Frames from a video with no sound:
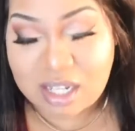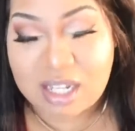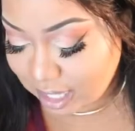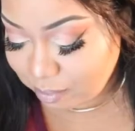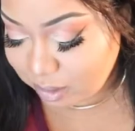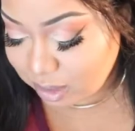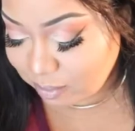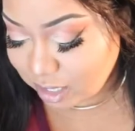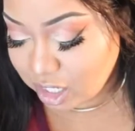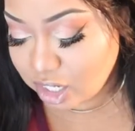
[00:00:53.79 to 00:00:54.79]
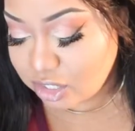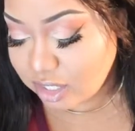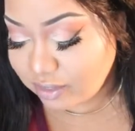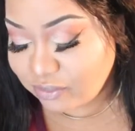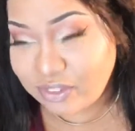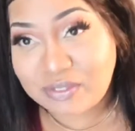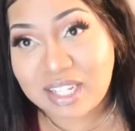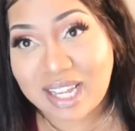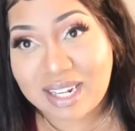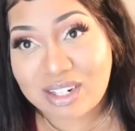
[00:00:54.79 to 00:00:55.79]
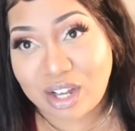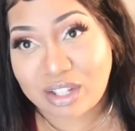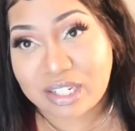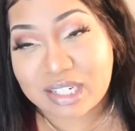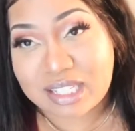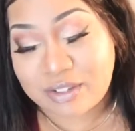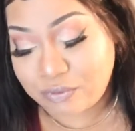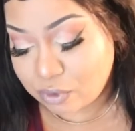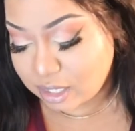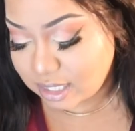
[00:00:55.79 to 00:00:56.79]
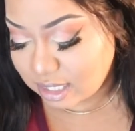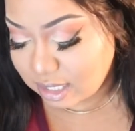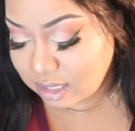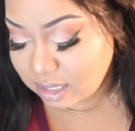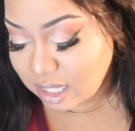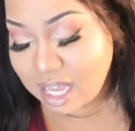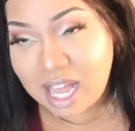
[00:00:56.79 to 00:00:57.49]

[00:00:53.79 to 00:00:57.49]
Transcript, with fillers: It came out to be $158.40.